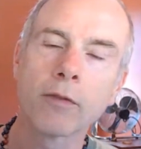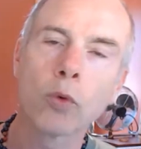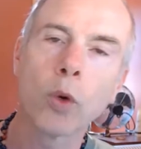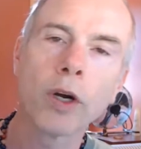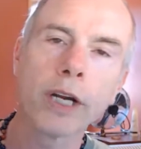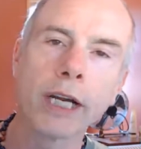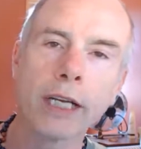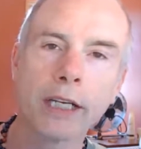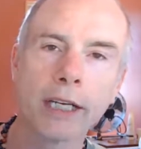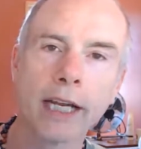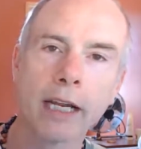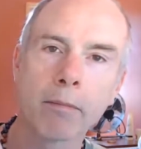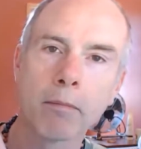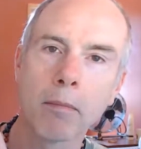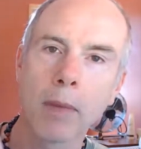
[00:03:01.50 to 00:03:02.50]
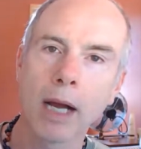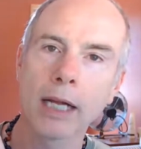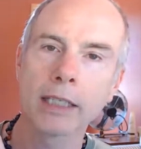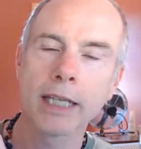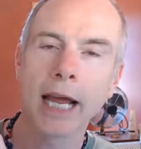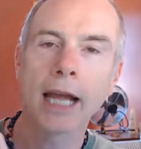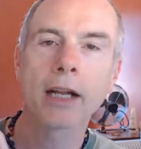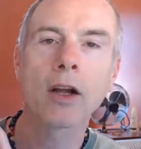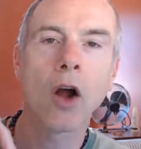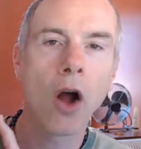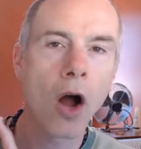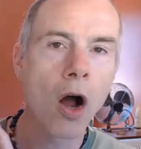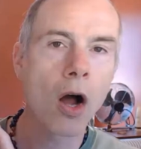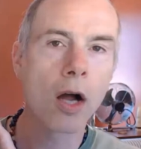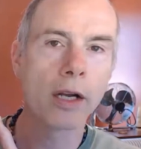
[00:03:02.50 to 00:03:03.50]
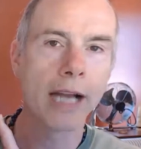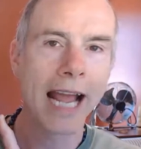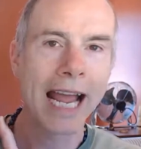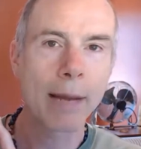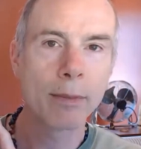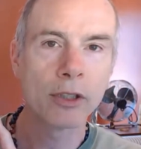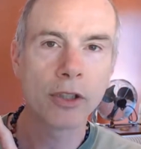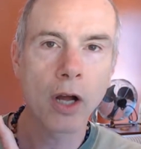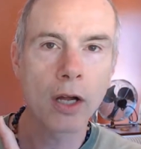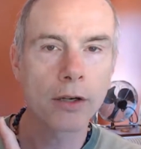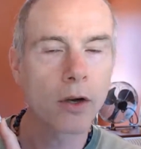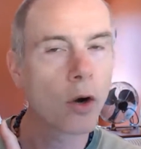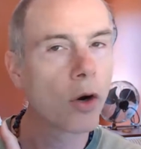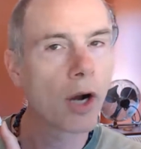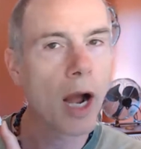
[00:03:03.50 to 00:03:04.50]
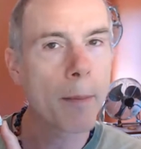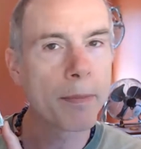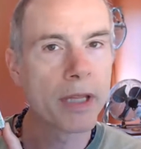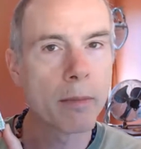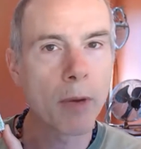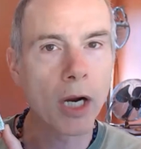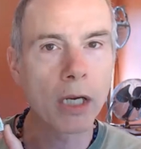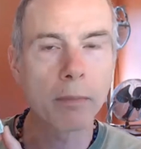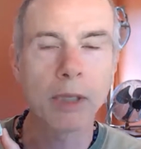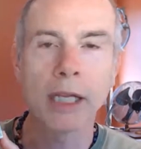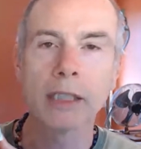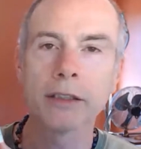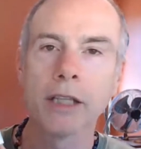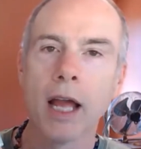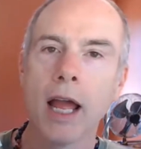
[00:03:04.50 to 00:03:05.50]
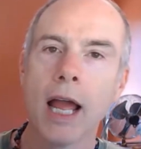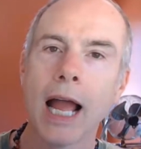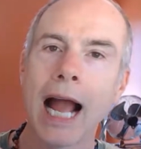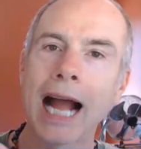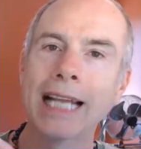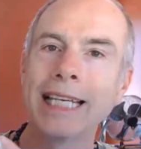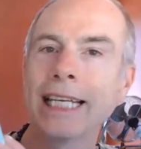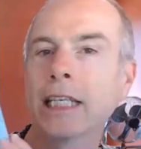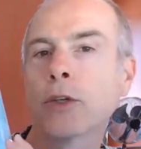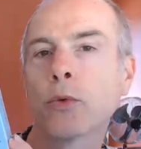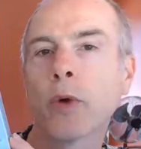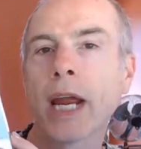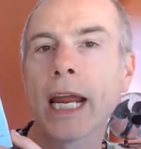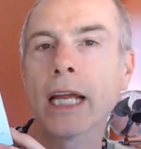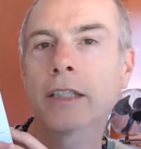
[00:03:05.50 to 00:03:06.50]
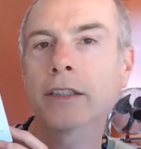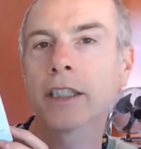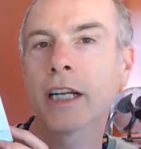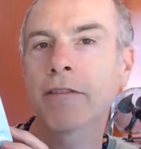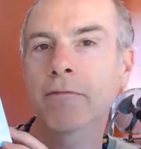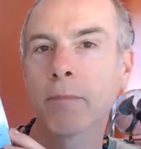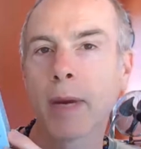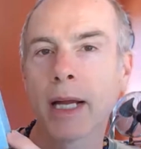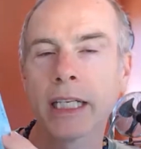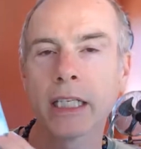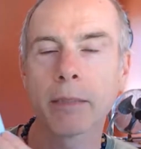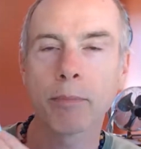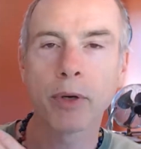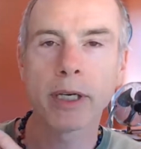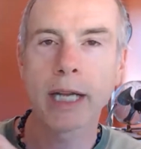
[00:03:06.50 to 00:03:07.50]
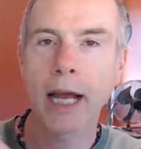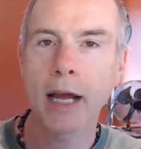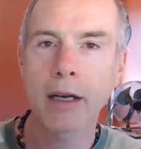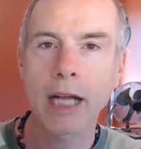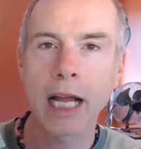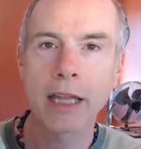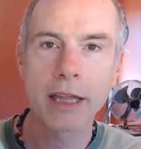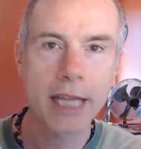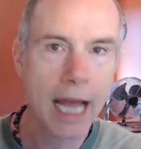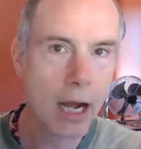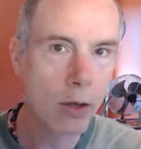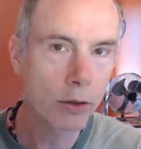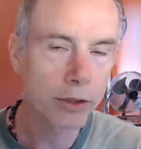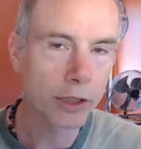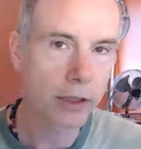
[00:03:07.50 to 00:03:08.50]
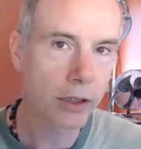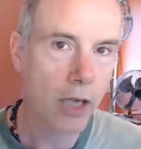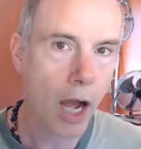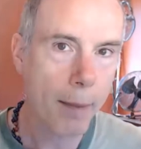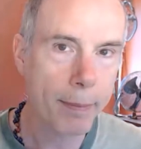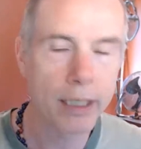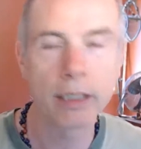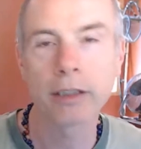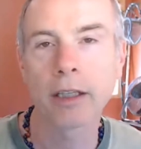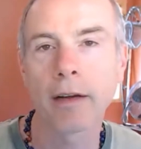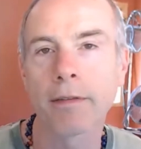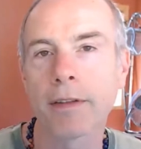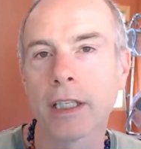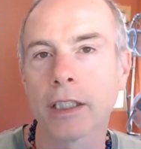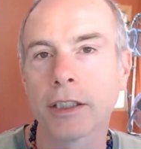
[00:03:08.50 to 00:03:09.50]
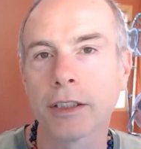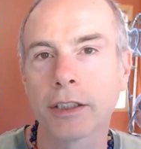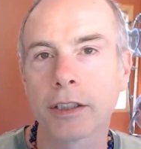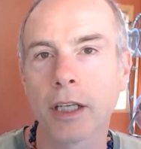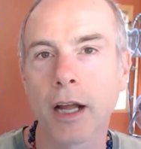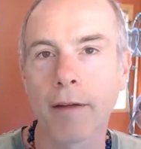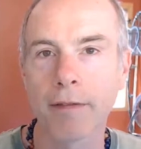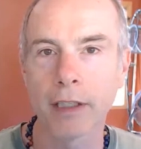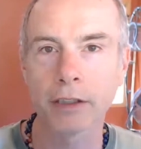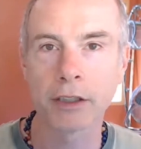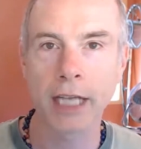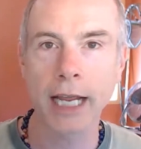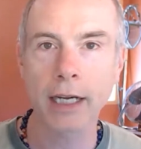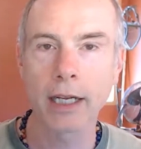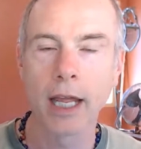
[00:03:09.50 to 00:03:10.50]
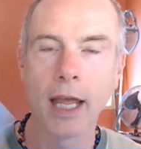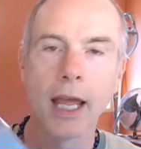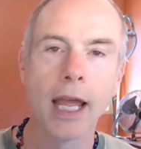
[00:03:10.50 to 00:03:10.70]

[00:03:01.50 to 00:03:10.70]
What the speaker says: of working to get my deck on Amazon or up in the marketplace. I need to raise enough money to print out 1,000 copies of this deck.